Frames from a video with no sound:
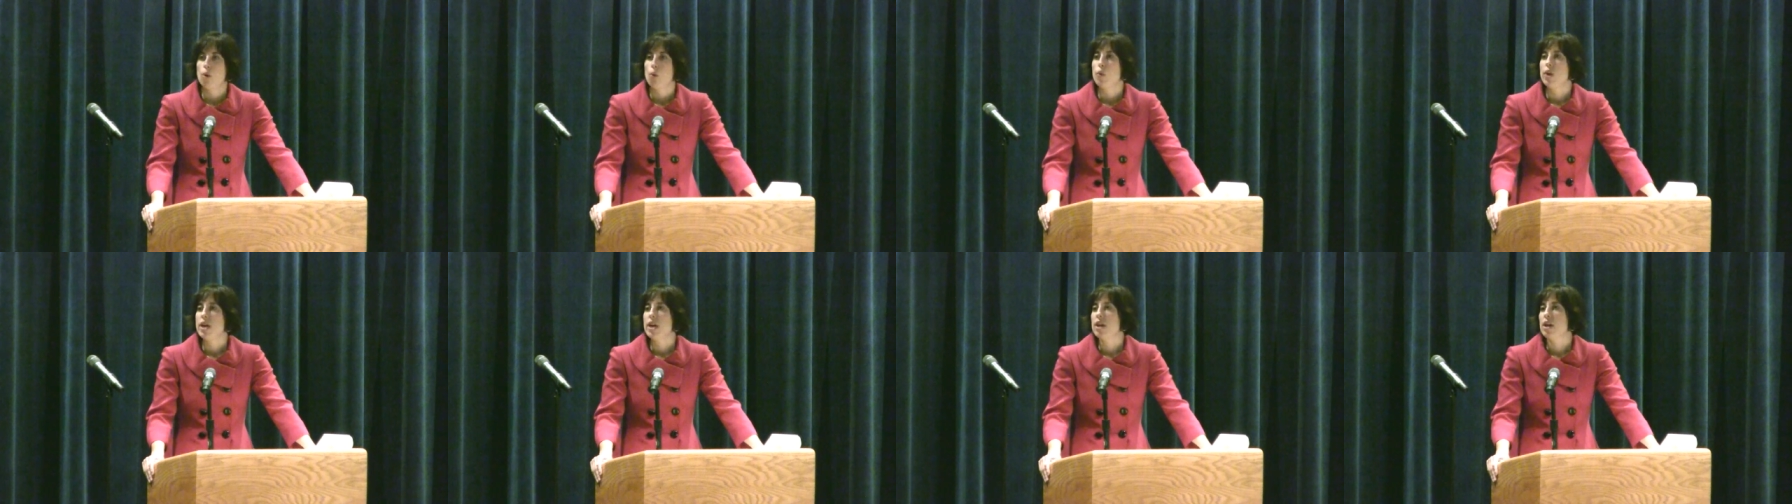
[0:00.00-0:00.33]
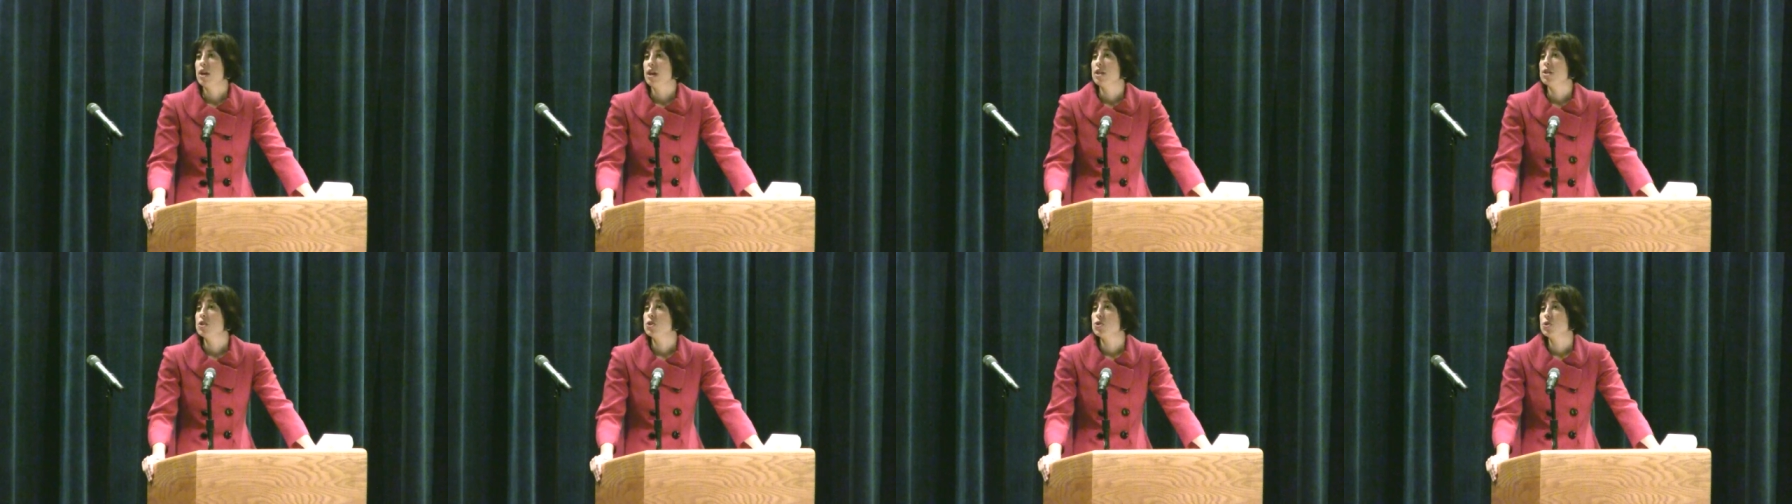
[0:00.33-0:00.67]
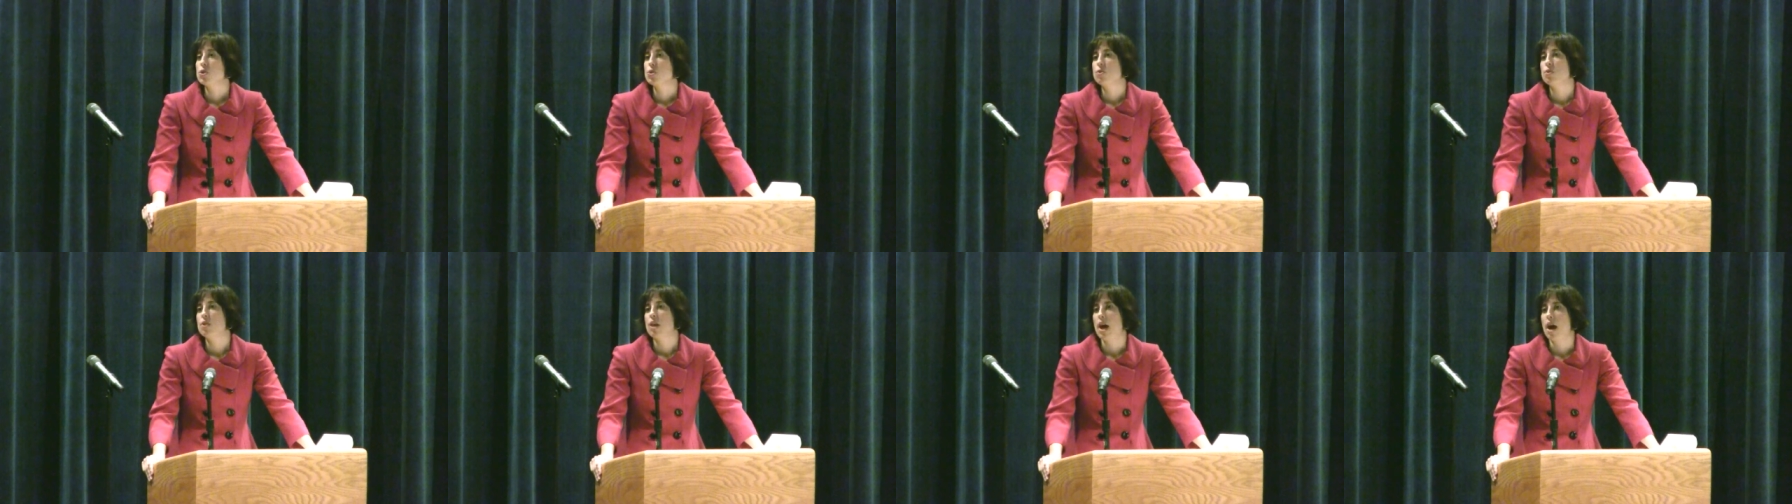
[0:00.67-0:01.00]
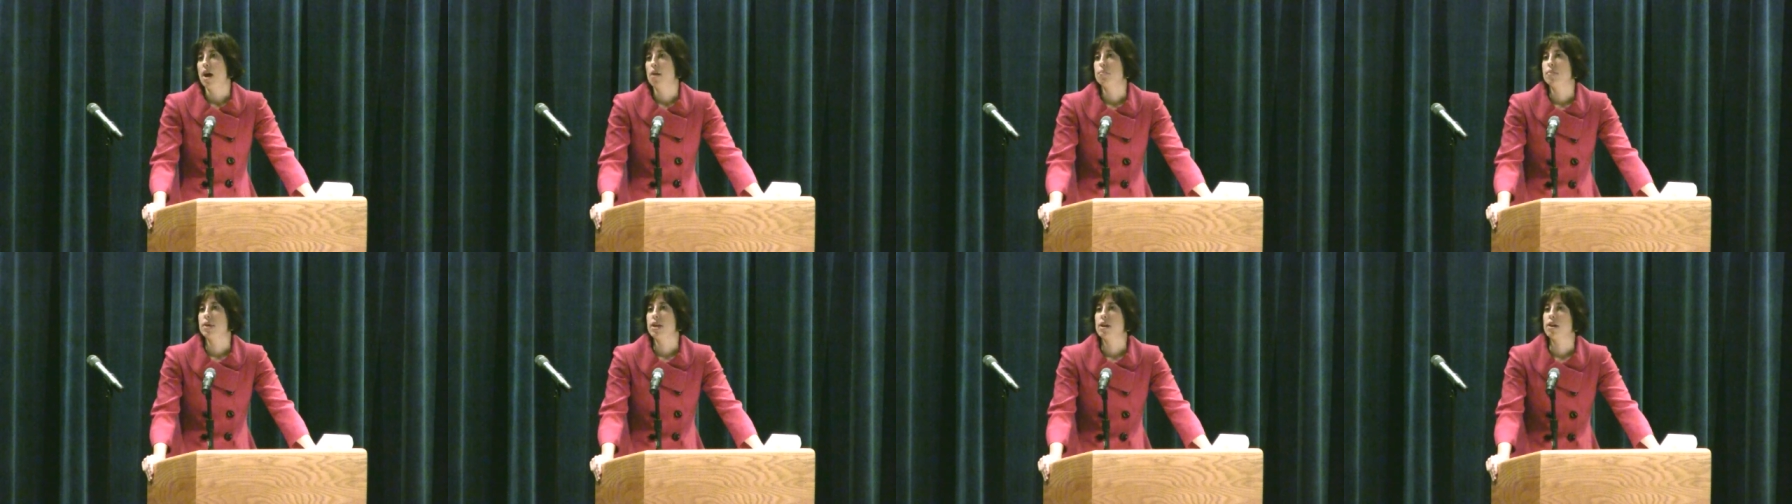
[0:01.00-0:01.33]
We can do
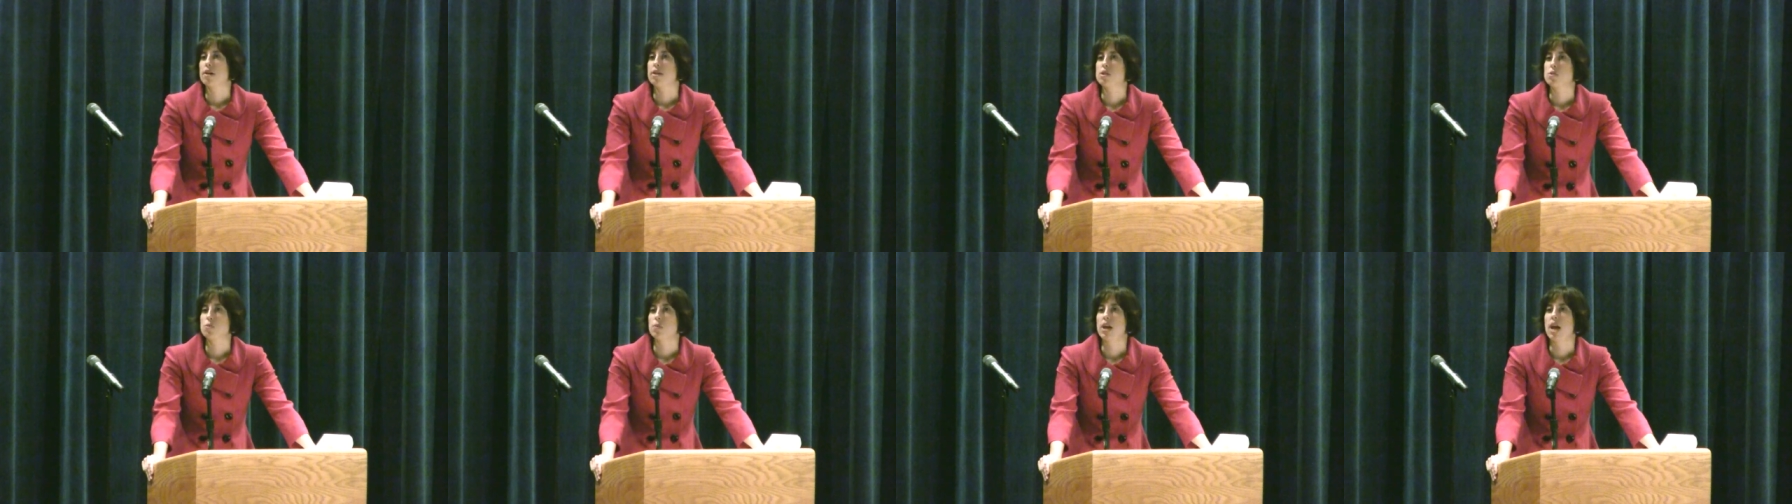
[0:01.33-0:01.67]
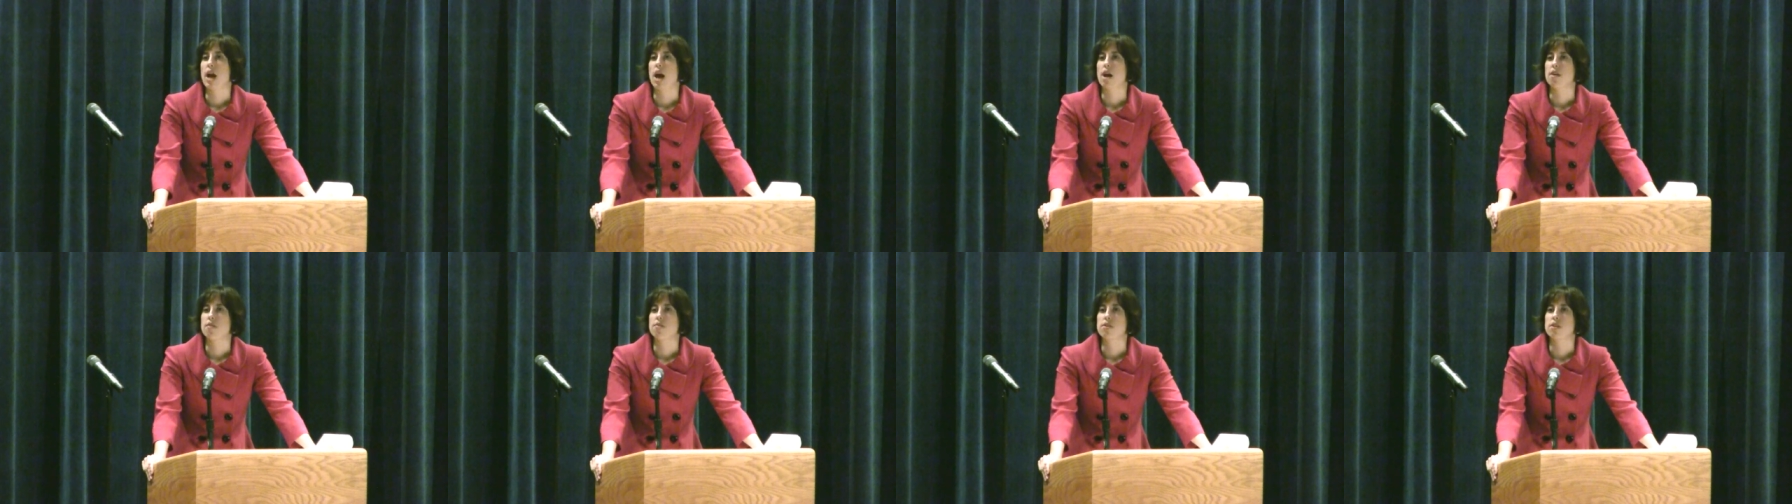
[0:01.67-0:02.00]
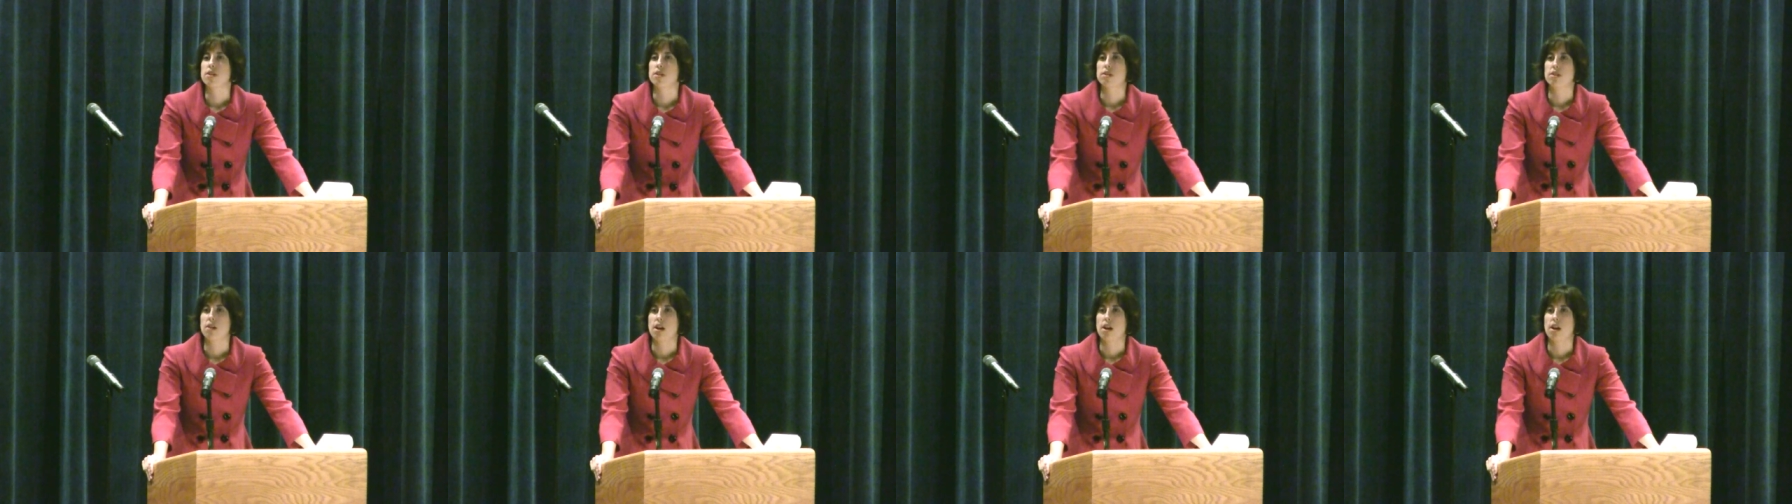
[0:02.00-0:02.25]
that because we have the